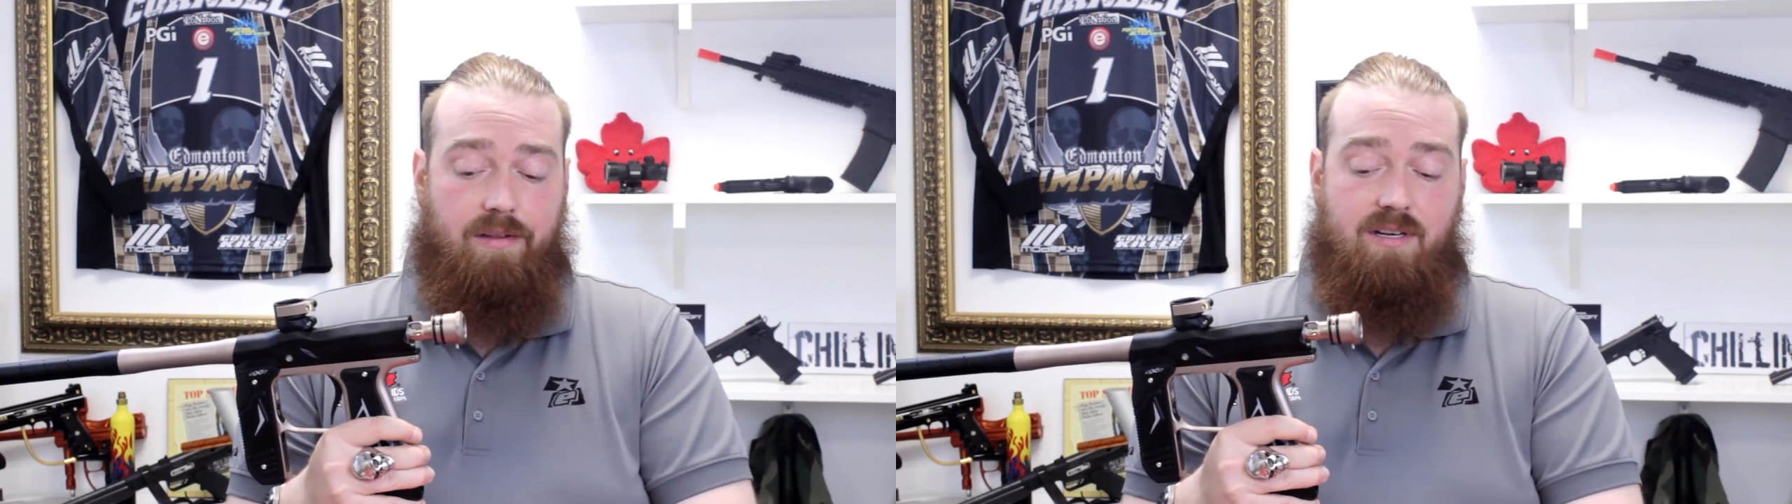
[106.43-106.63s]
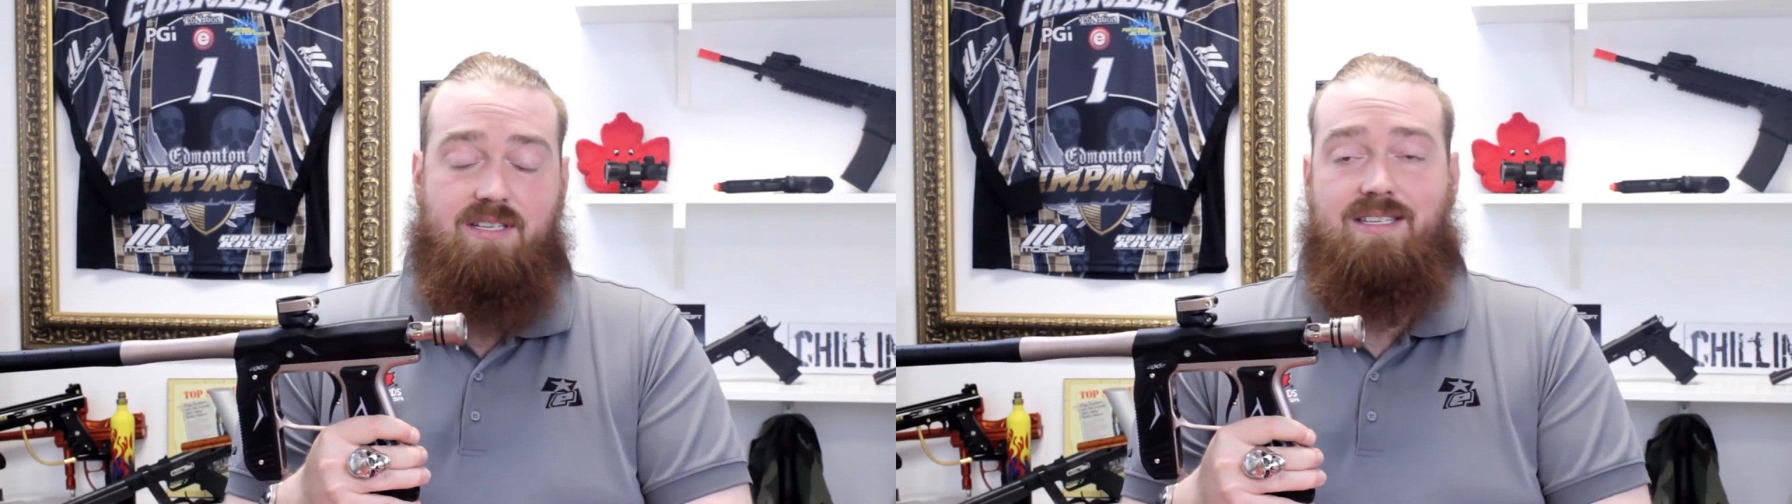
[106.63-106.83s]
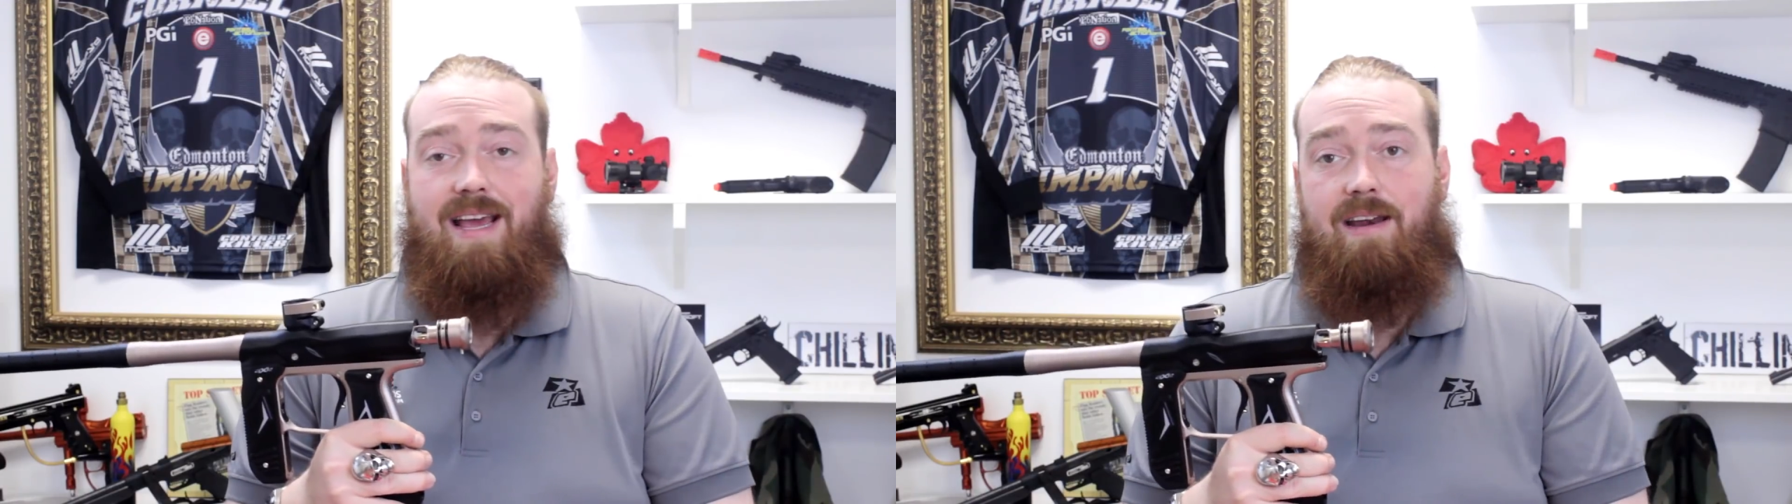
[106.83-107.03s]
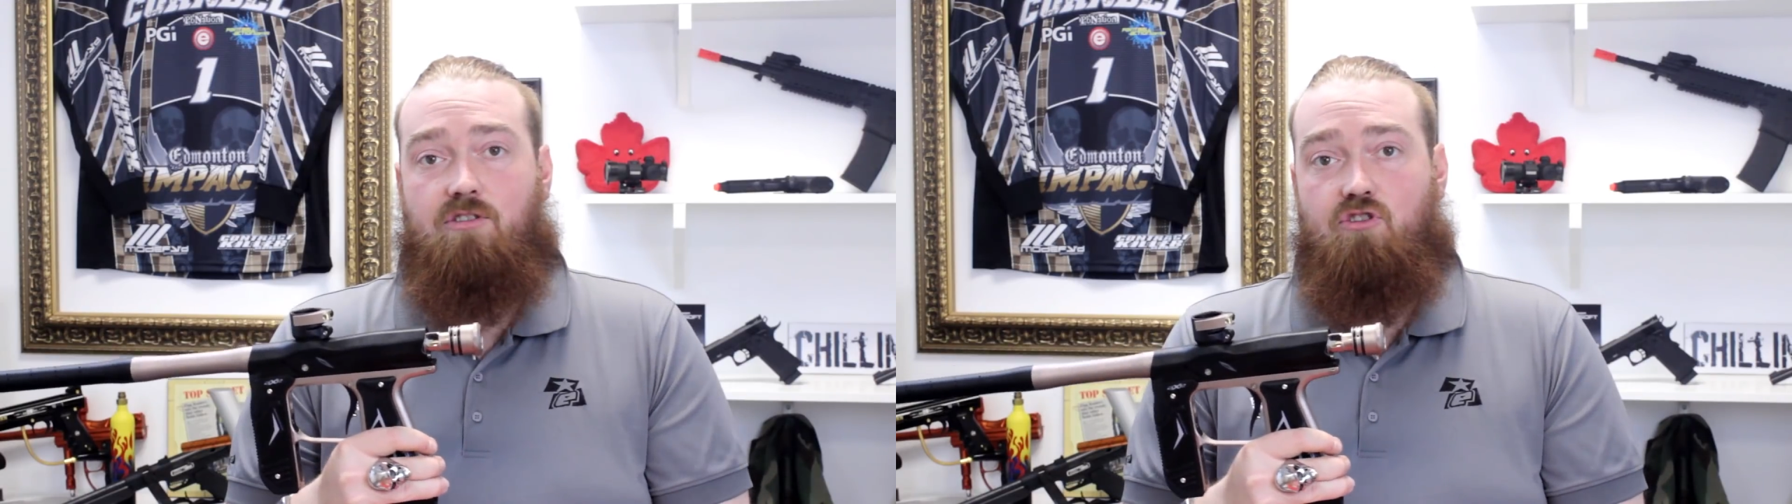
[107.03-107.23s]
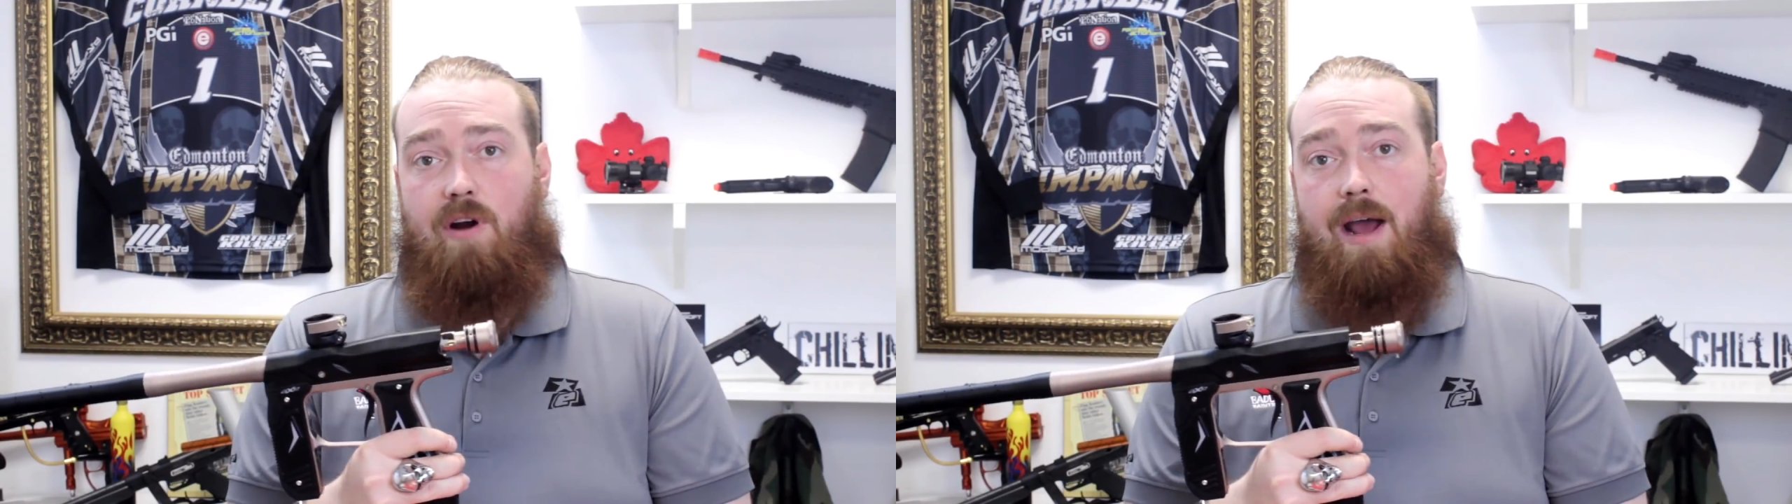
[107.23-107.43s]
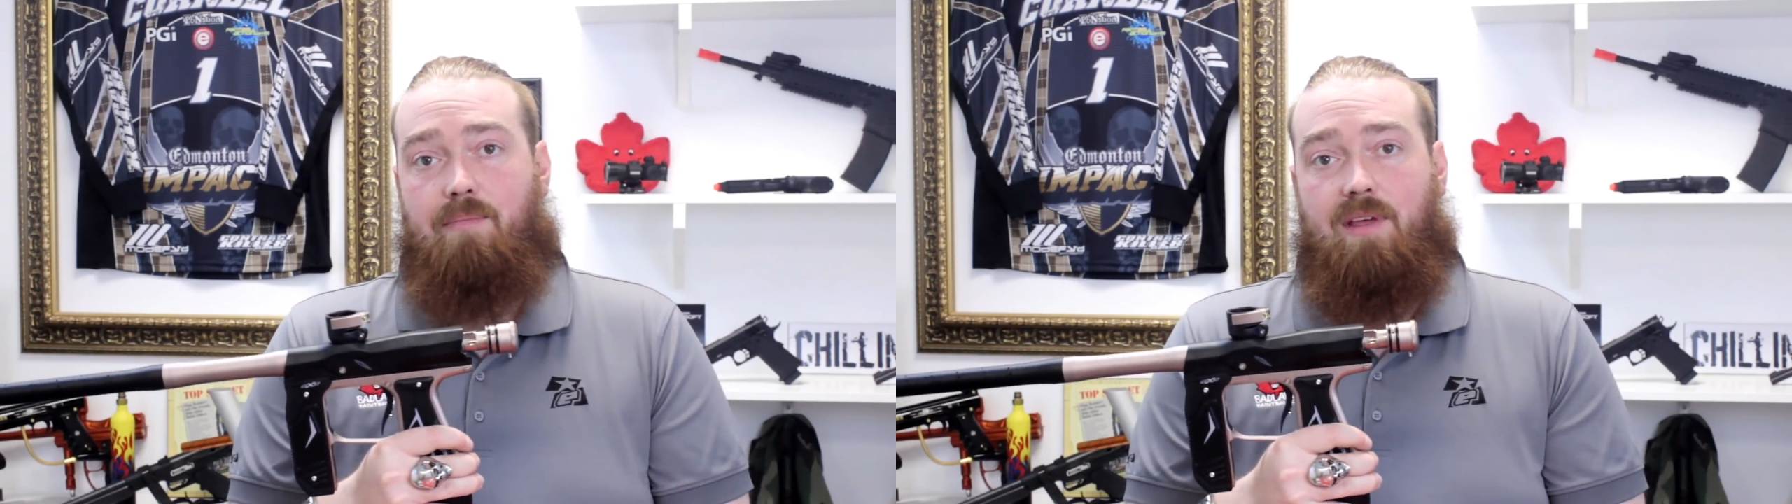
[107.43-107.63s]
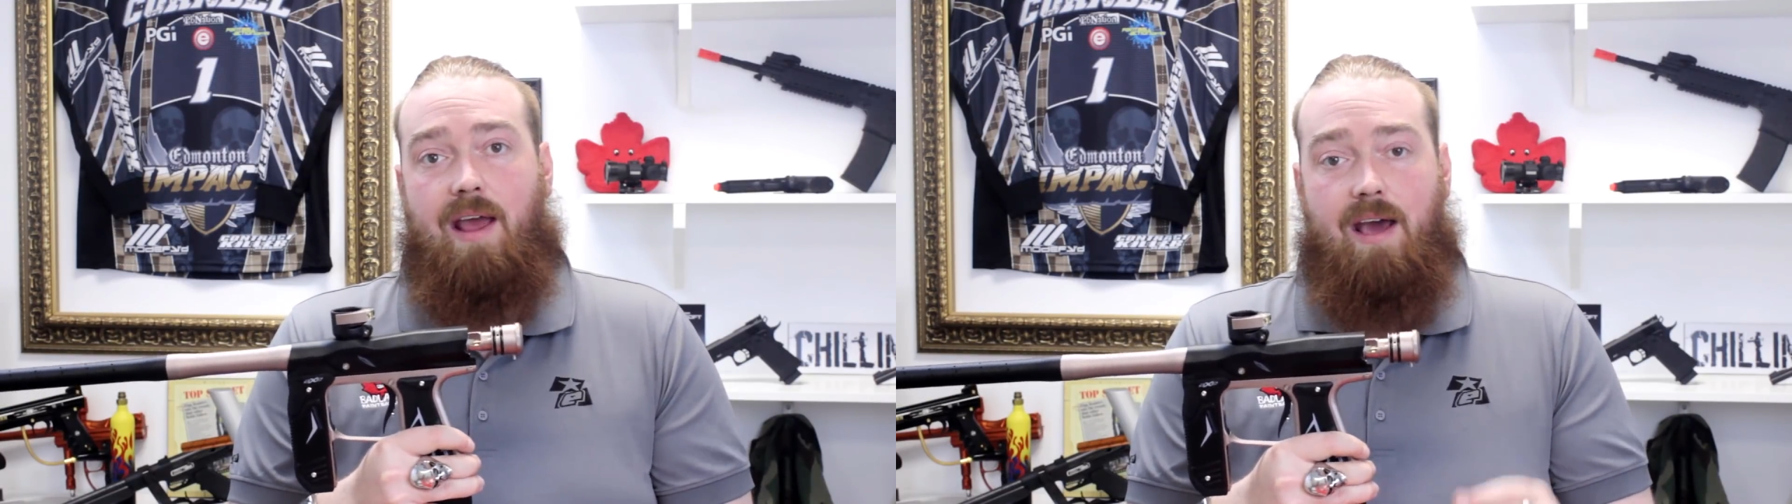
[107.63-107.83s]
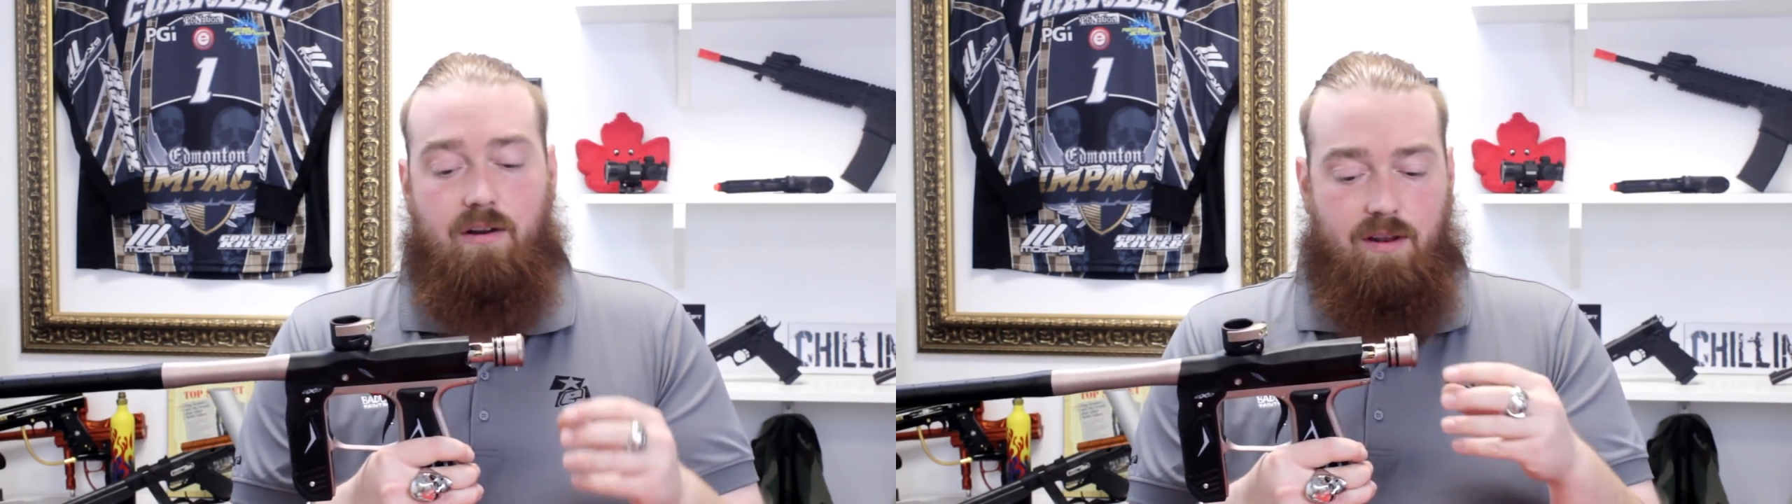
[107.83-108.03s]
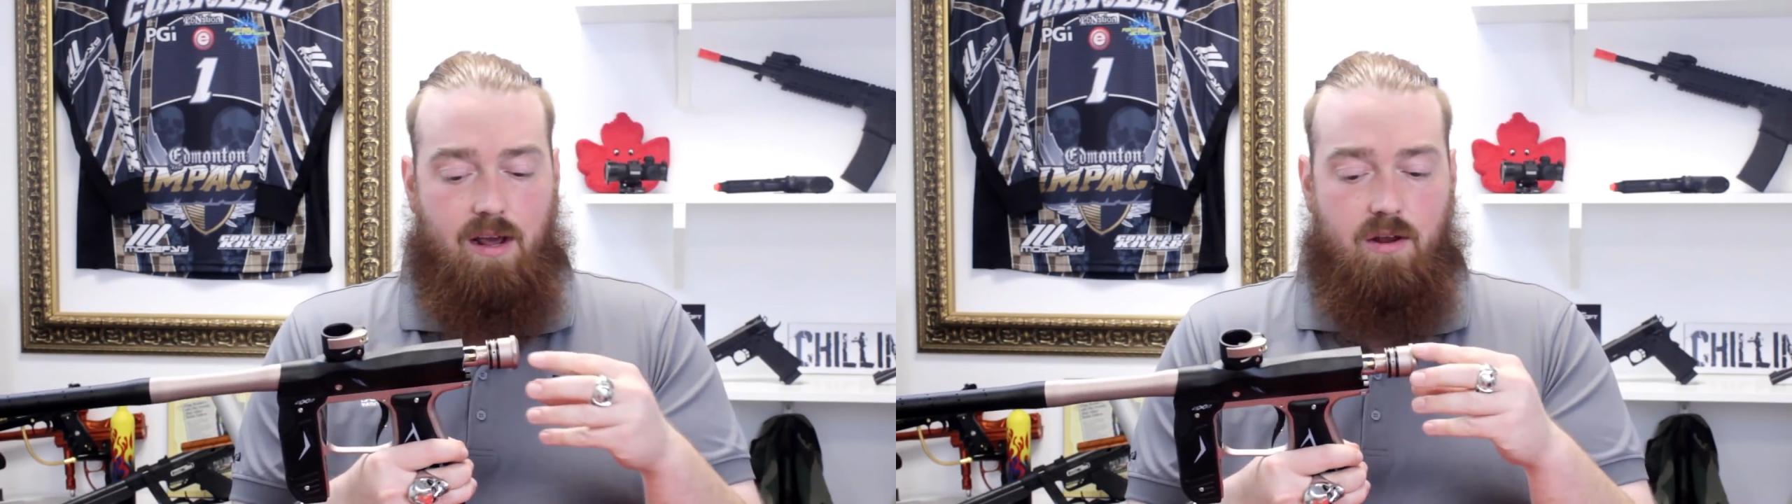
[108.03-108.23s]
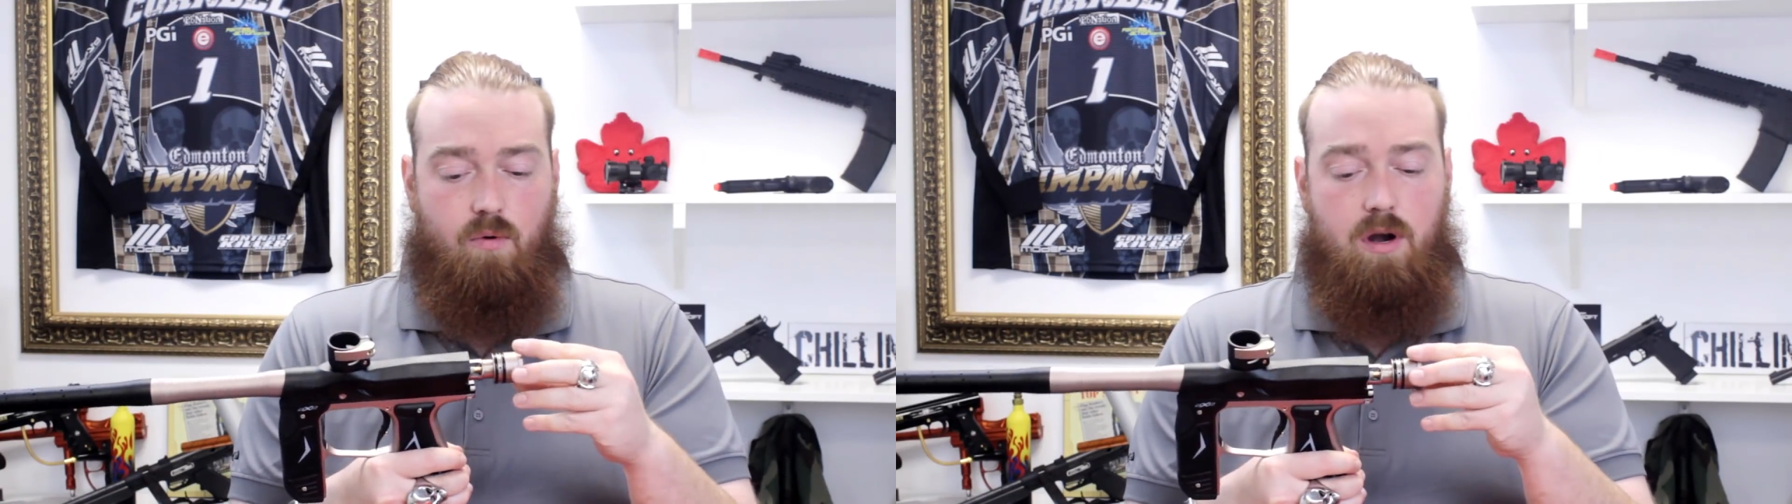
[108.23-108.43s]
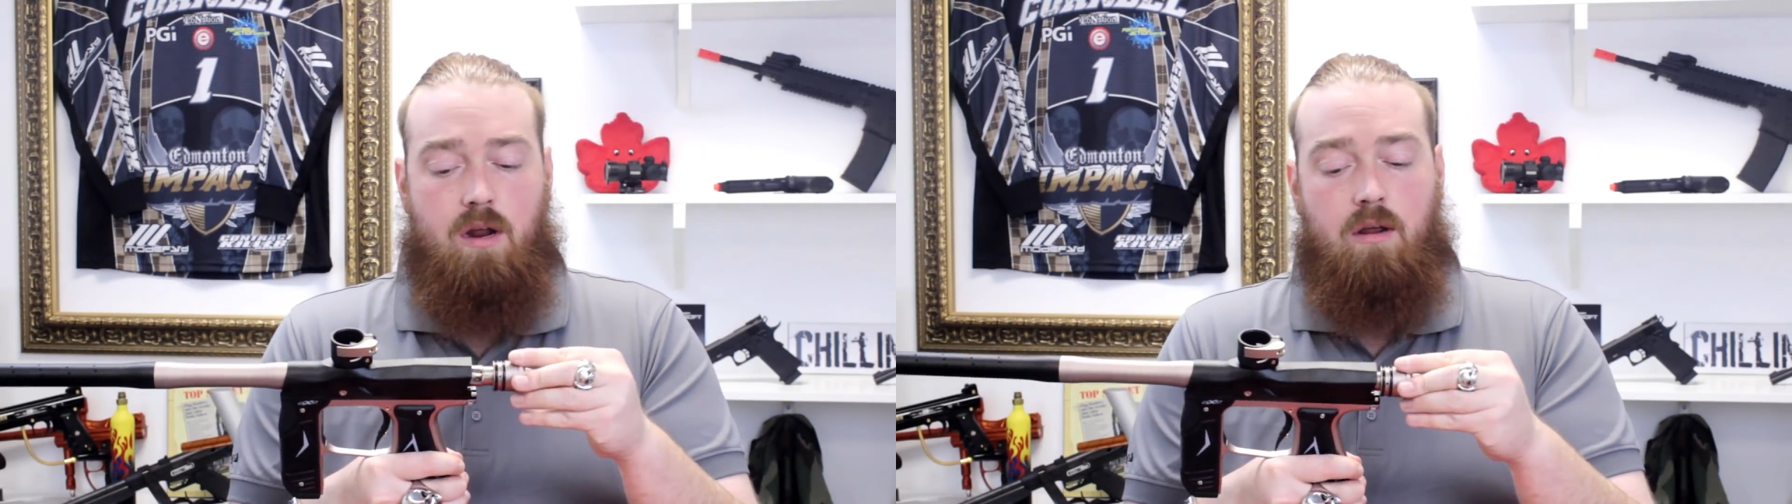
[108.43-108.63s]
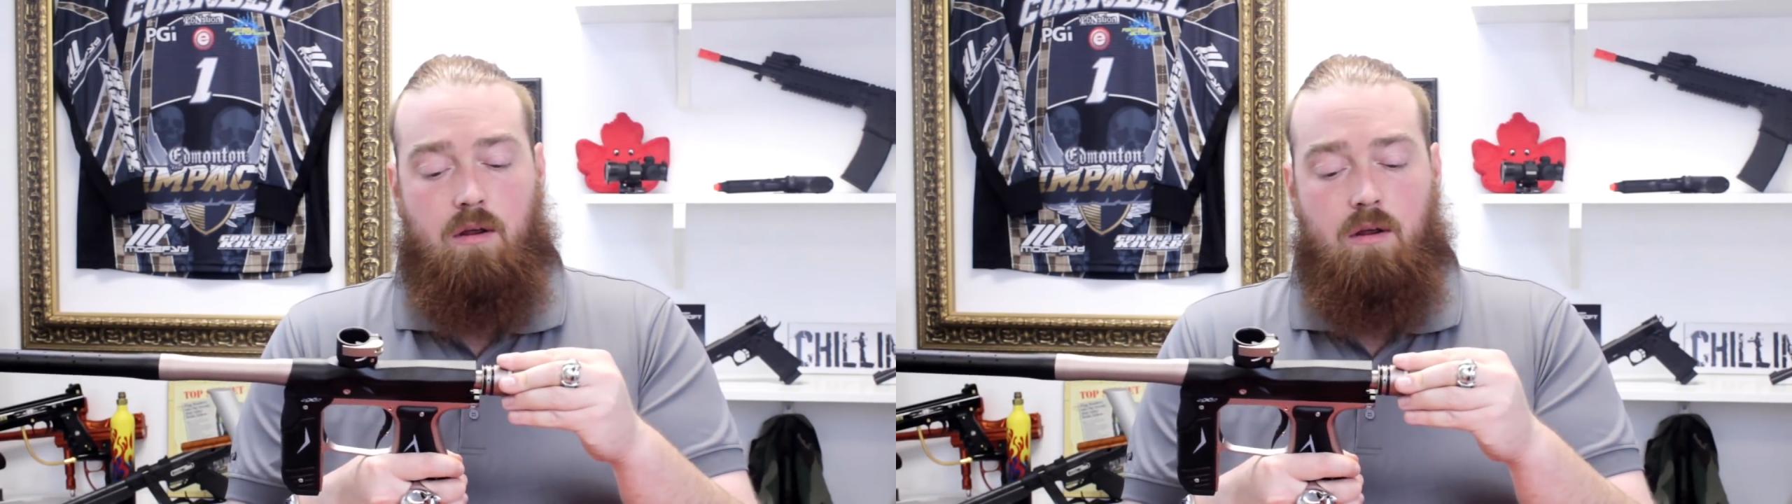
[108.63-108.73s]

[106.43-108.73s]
Z trap they had on the other one,